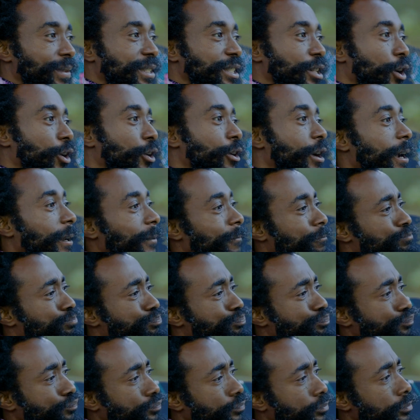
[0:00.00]
and say, all right.
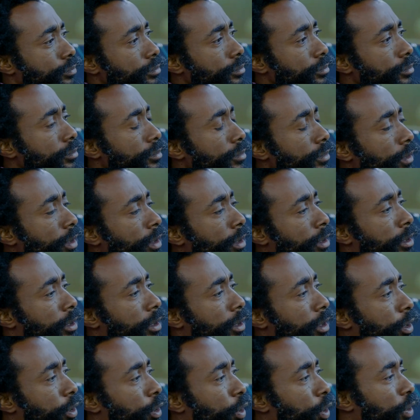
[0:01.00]

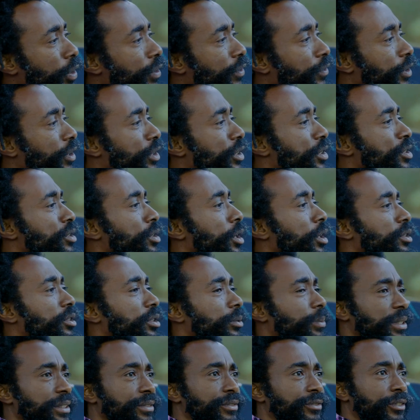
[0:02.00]
In order for this not
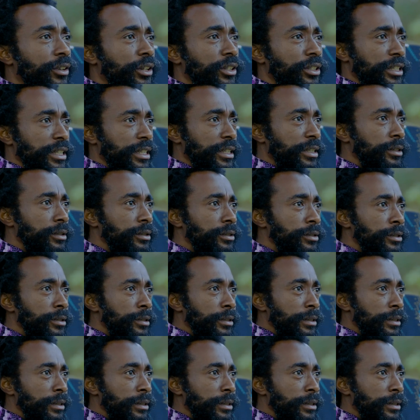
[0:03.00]
to be funny,